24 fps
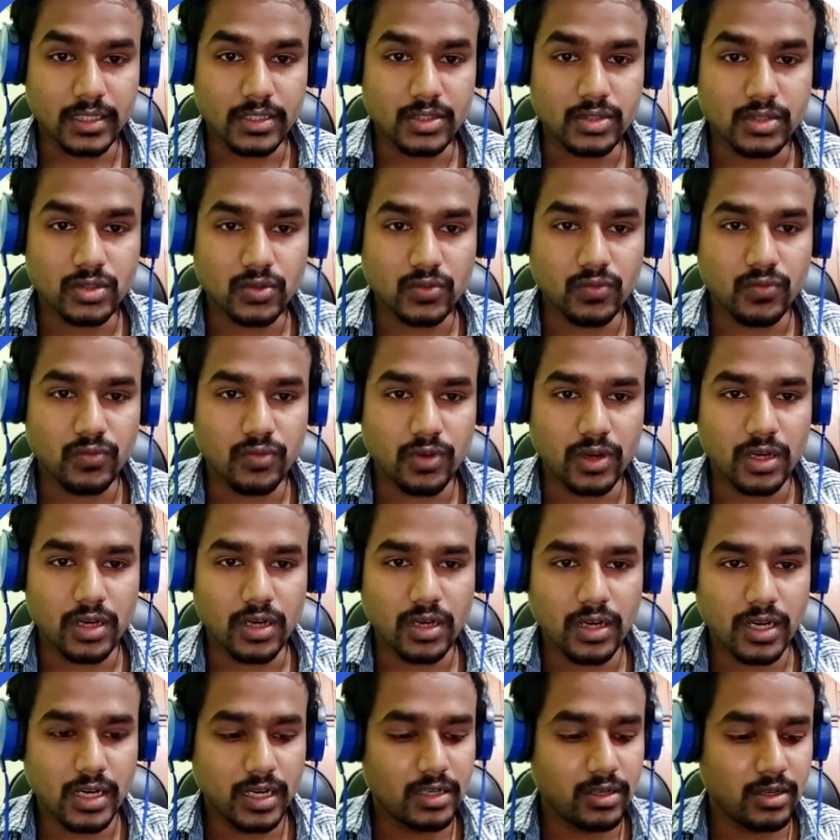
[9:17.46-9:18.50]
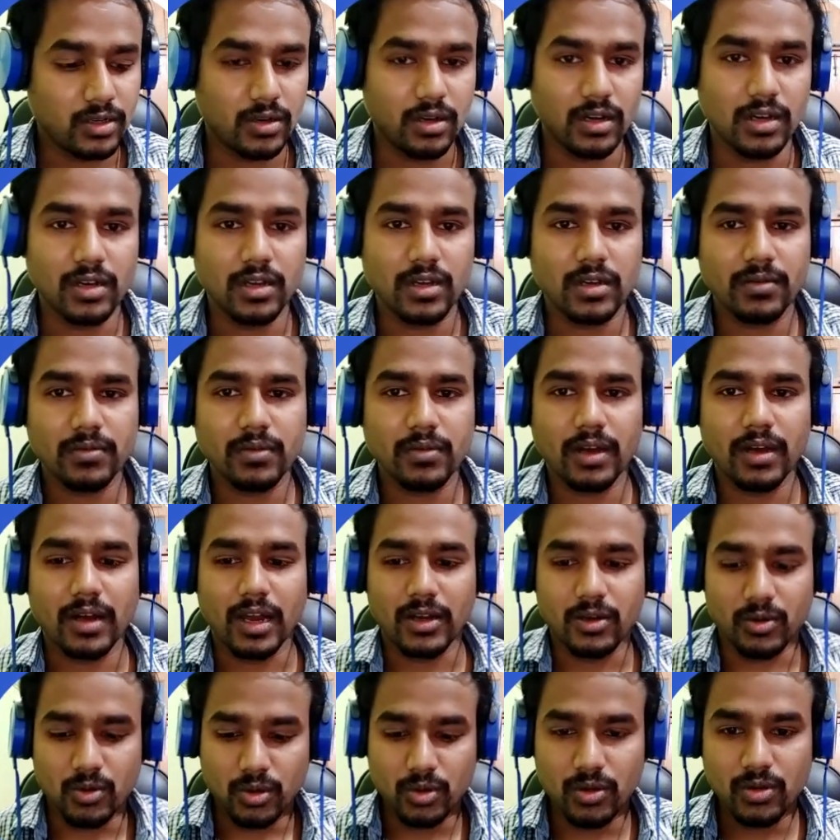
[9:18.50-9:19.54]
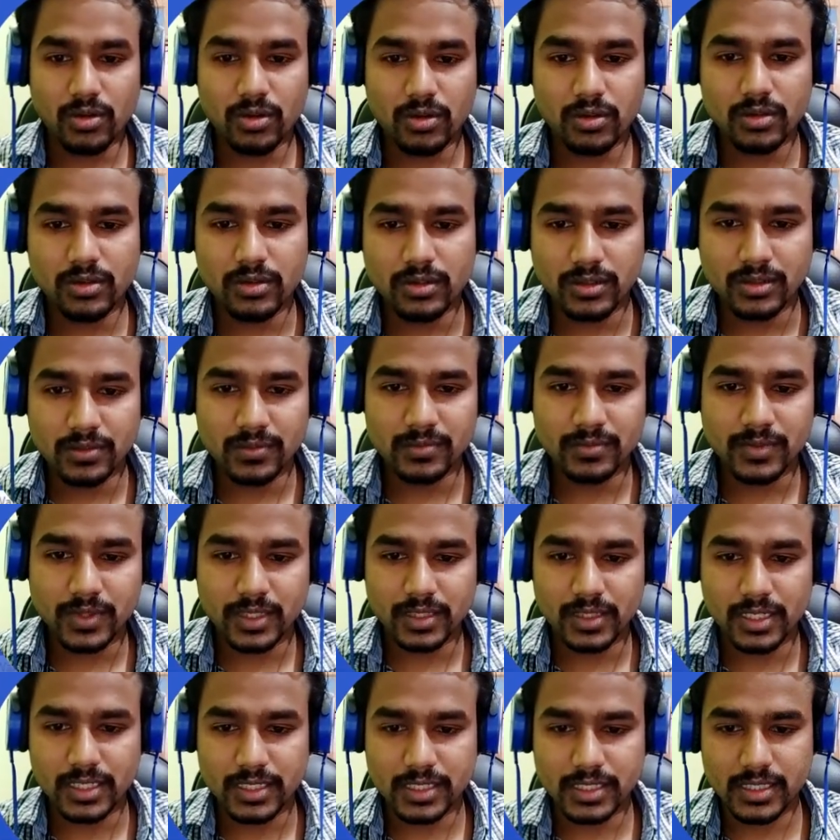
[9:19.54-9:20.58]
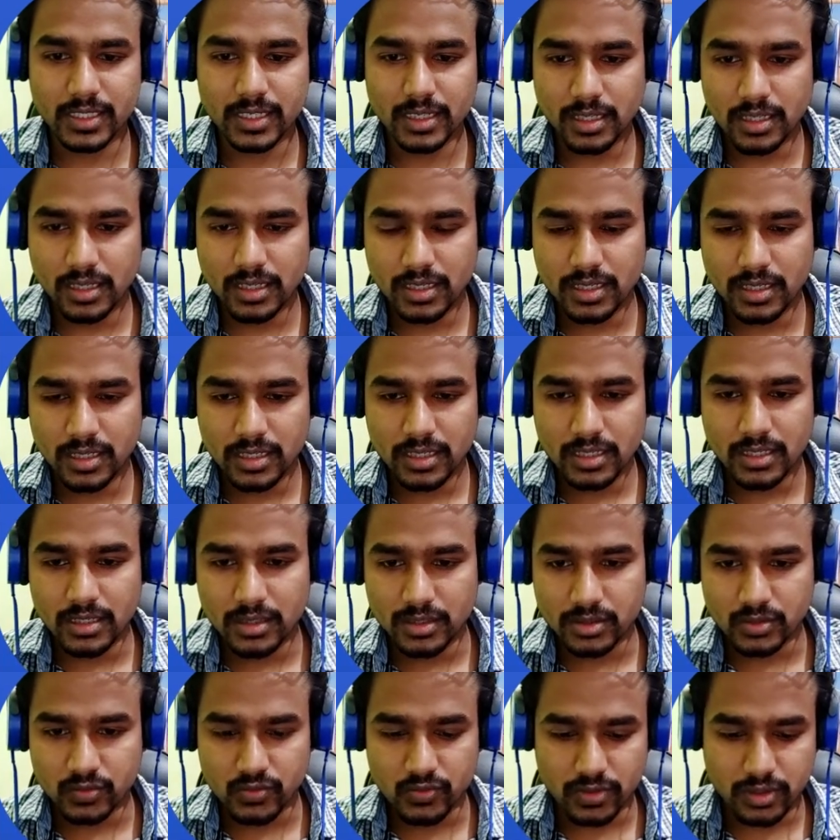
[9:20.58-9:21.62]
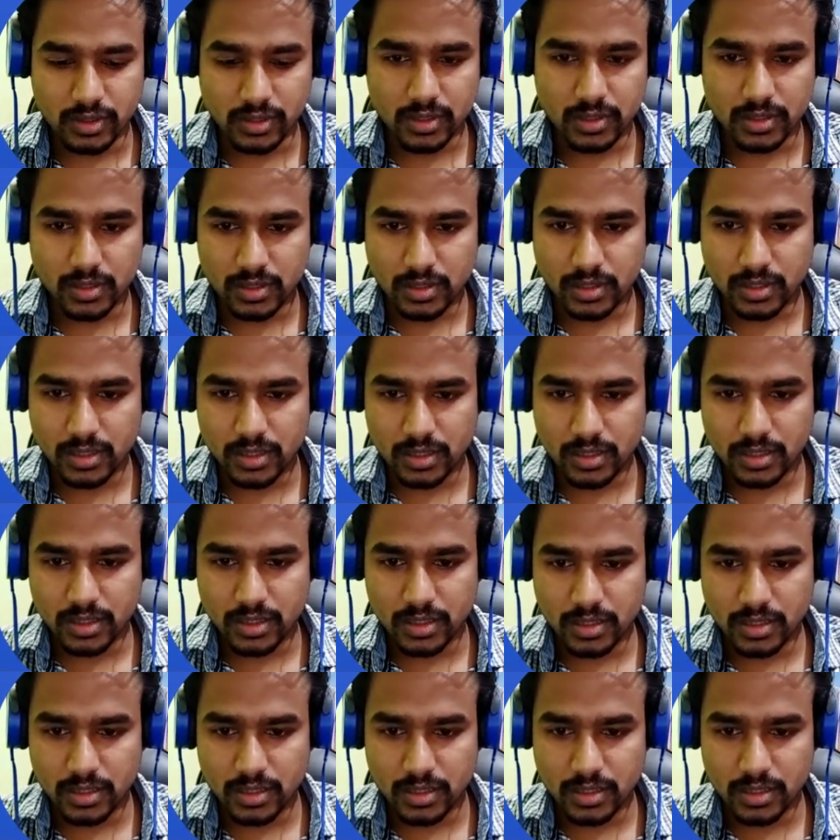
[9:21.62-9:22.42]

it should work. I don't know, let's see it's work or not.